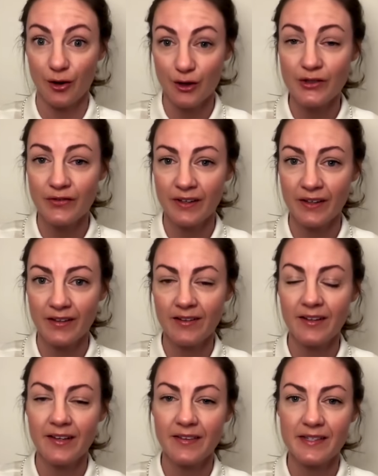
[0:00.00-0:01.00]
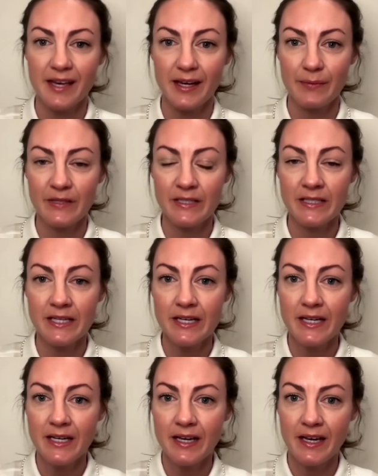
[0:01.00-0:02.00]
launch vehicle in the segment
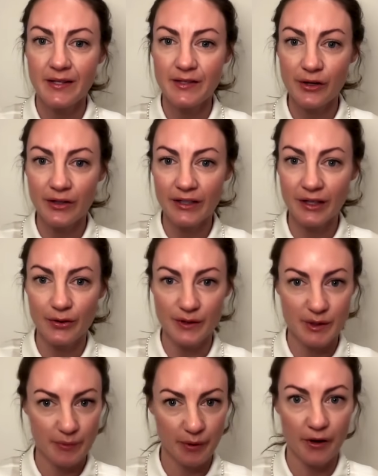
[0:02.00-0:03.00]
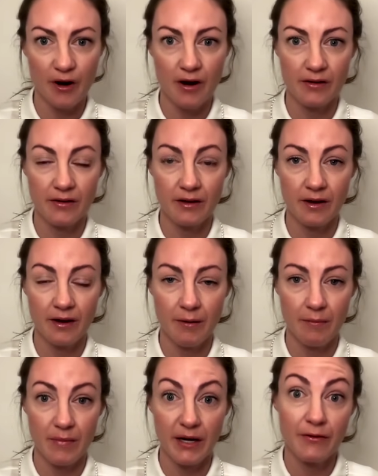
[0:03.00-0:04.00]
is certainly going to spur on
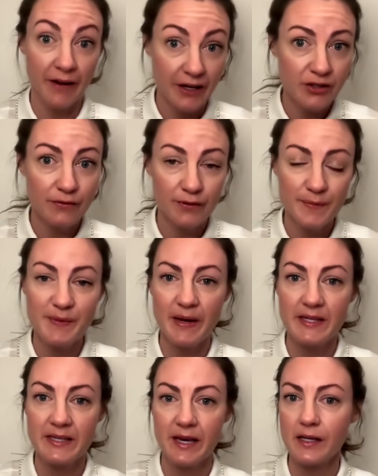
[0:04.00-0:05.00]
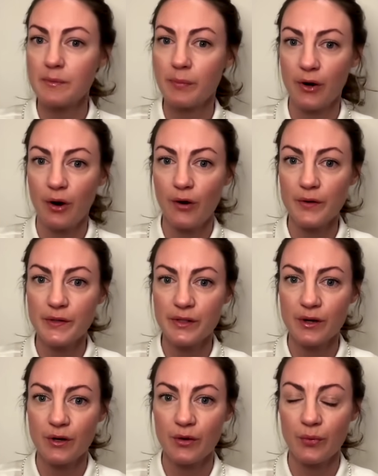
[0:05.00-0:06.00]
innovation from SpaceX, but
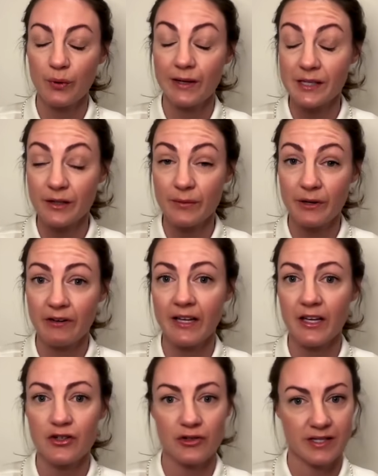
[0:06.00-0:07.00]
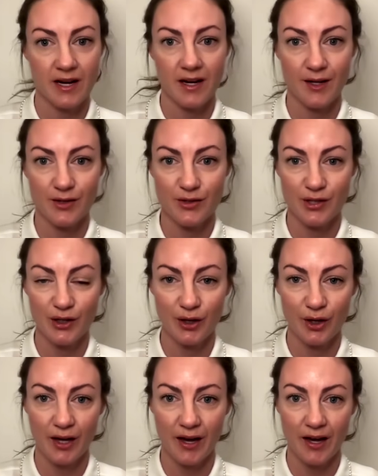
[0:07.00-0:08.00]
also what is going to be really interesting is to
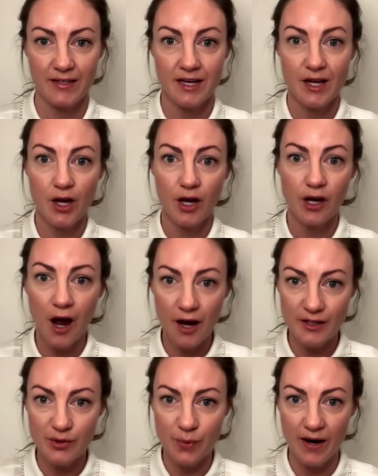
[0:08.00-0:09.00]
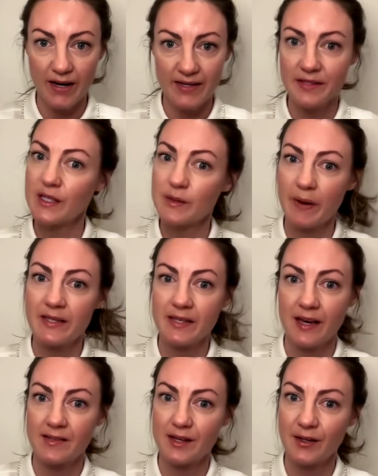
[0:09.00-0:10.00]
look at cost-wise.
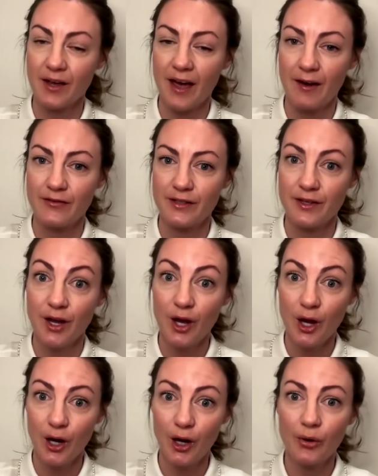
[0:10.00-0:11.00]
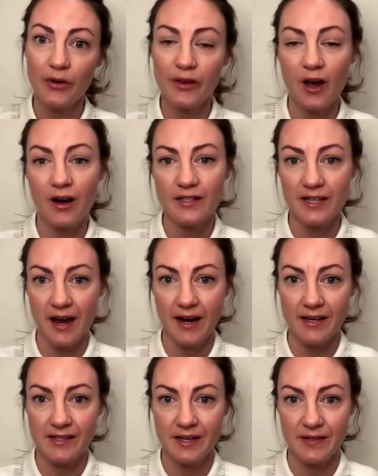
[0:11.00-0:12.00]
SpaceX going to have to lower the cost to
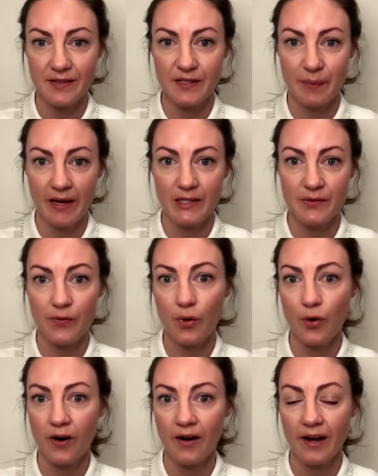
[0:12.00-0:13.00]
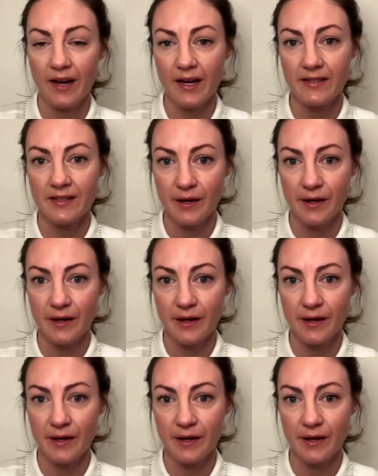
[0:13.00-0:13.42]
access to space for its